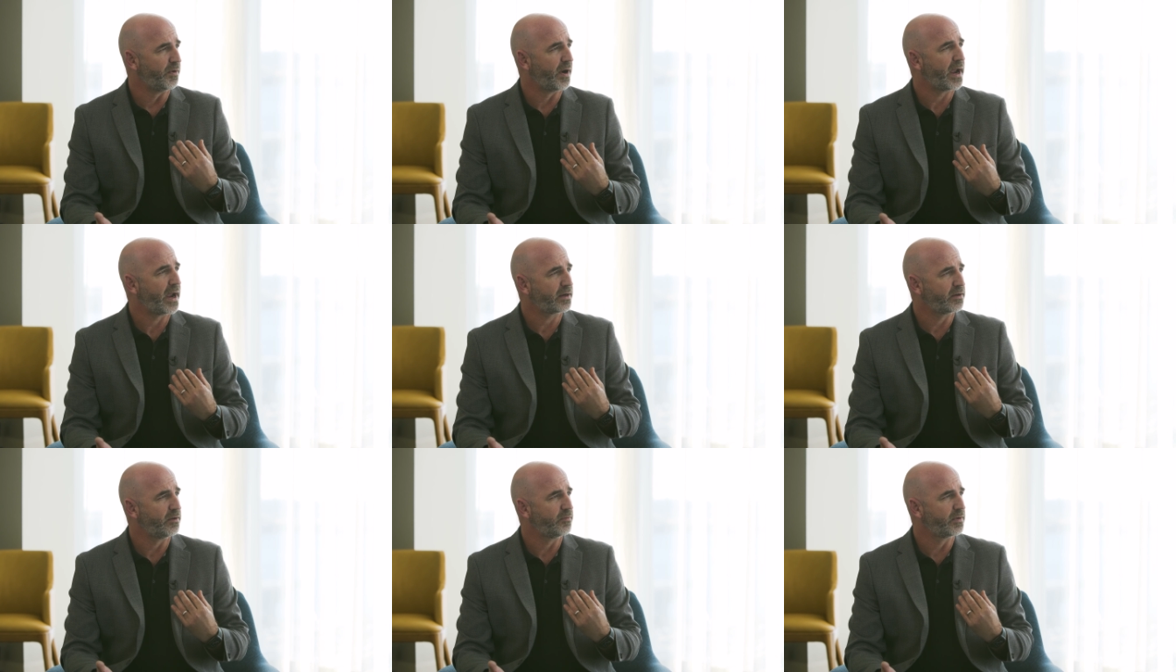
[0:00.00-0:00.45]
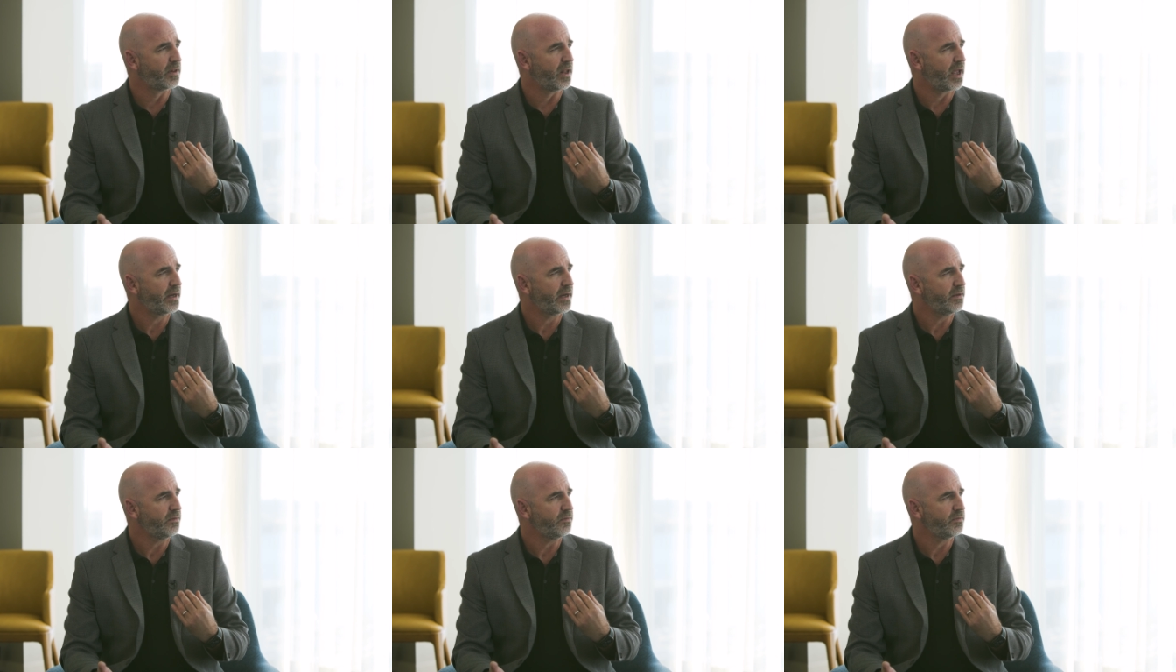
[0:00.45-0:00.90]
your active
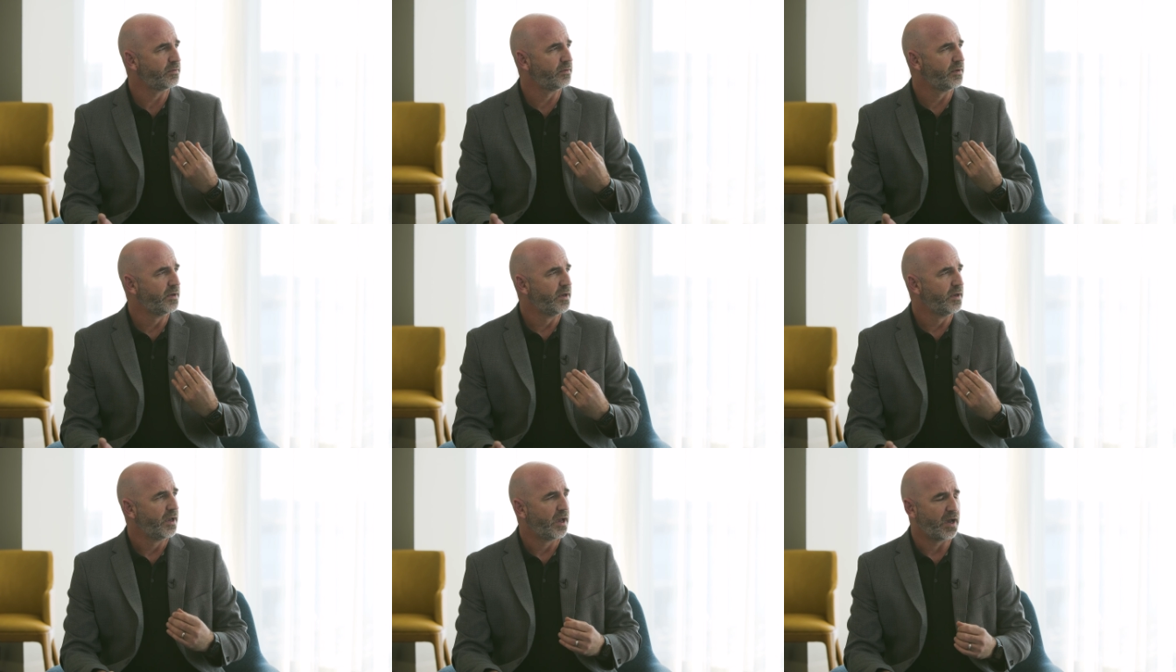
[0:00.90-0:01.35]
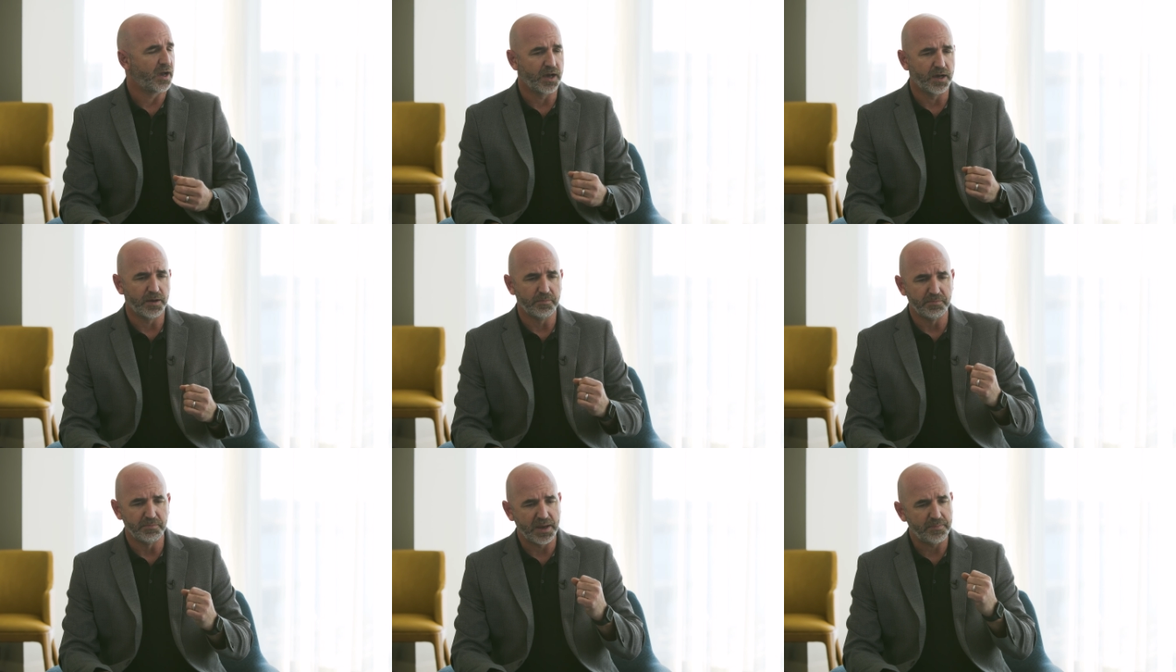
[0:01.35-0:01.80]
clients, mm,
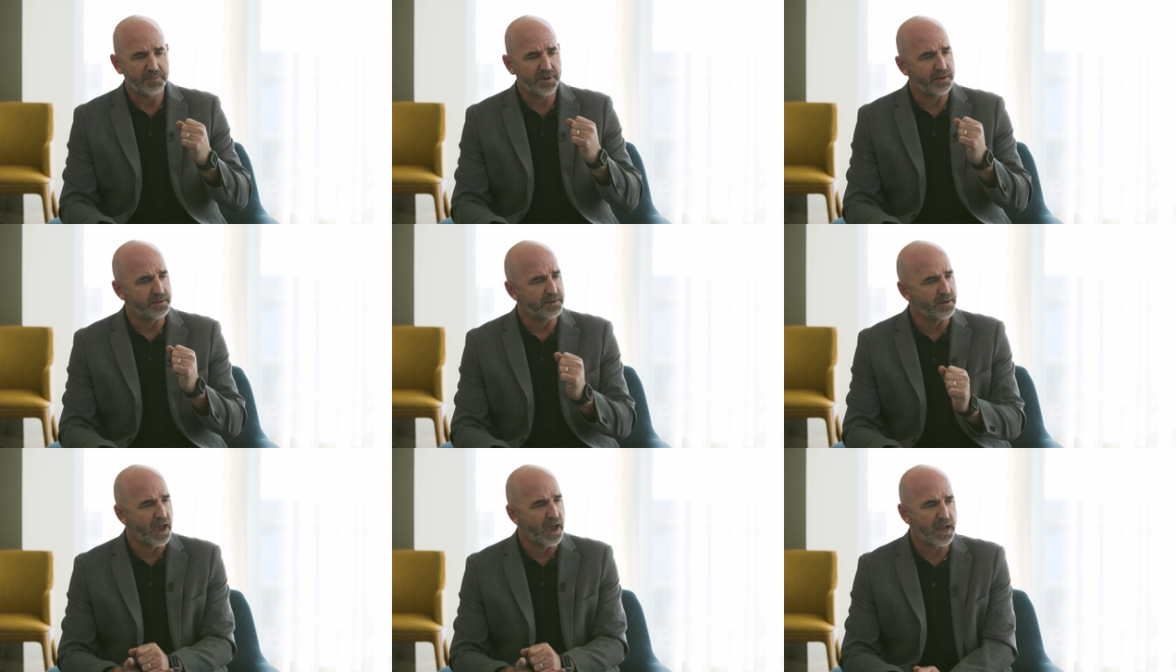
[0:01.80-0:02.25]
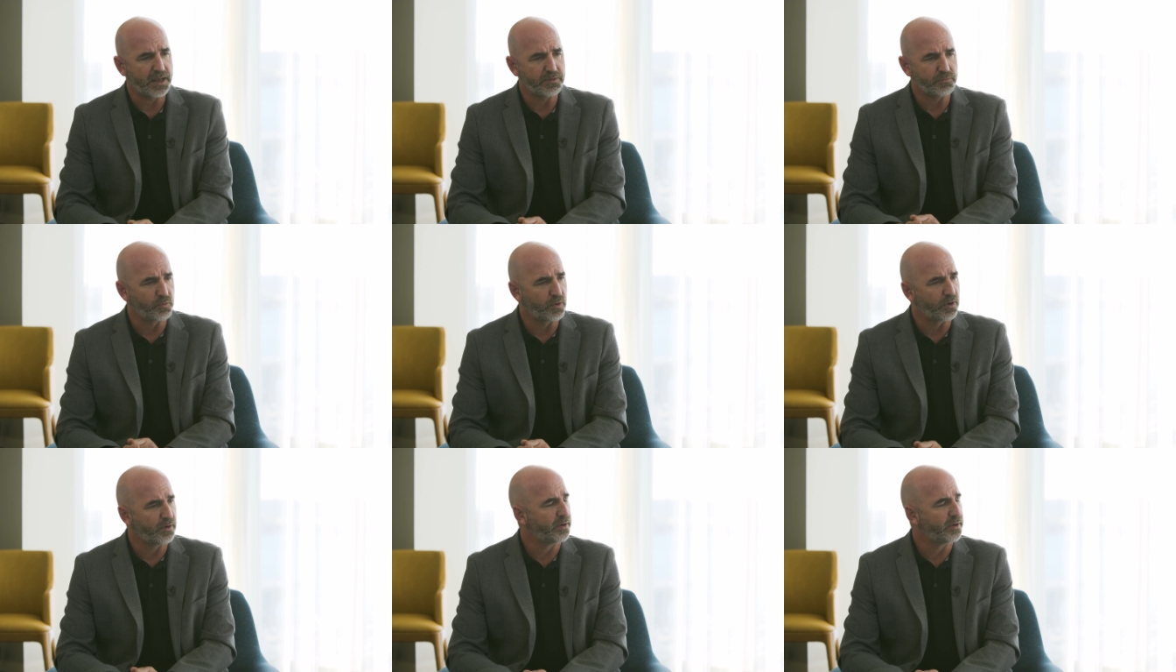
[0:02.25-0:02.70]
uh, yeah. maybe a
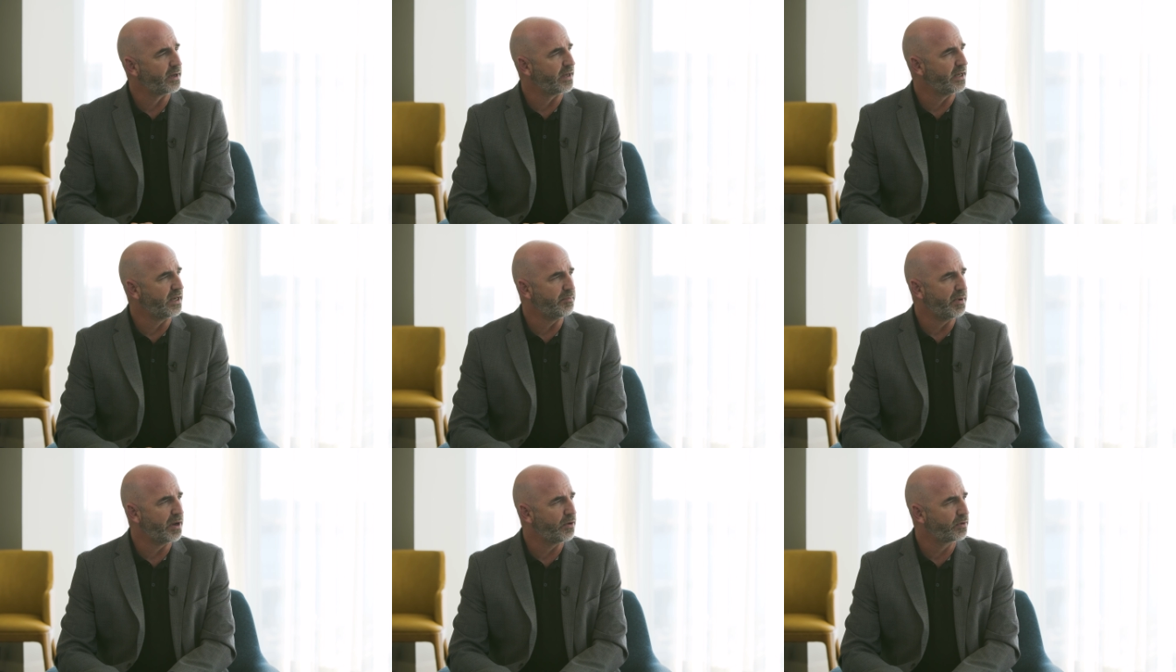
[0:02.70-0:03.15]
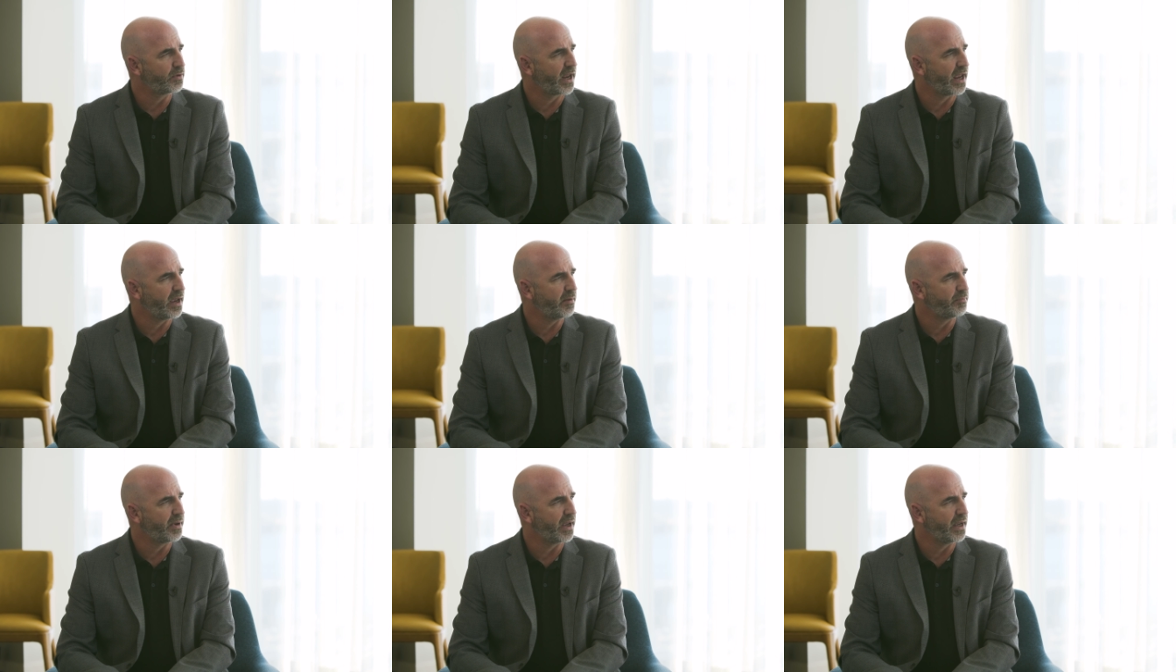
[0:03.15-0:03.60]
nine word email
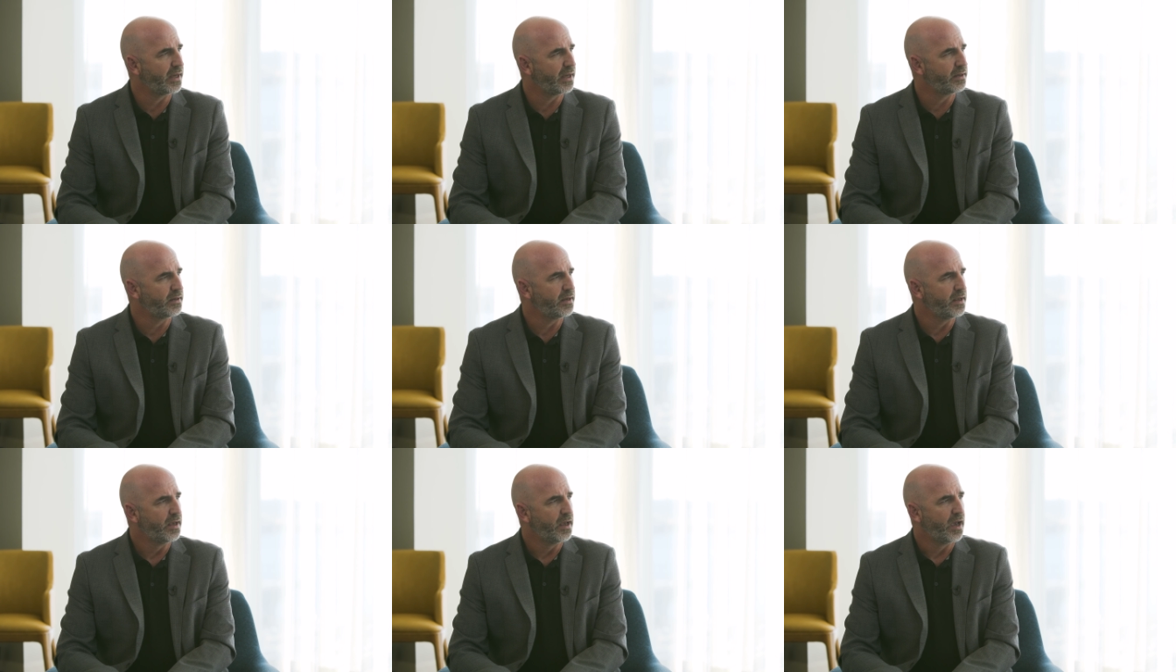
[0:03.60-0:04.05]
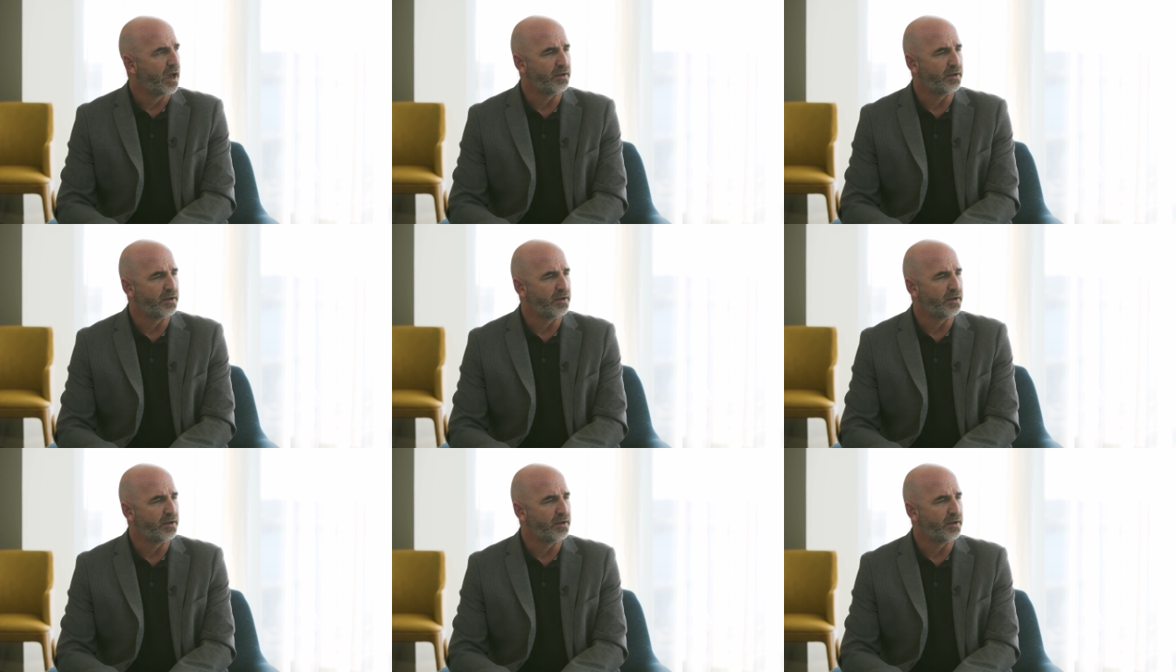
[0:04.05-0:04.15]
campaign.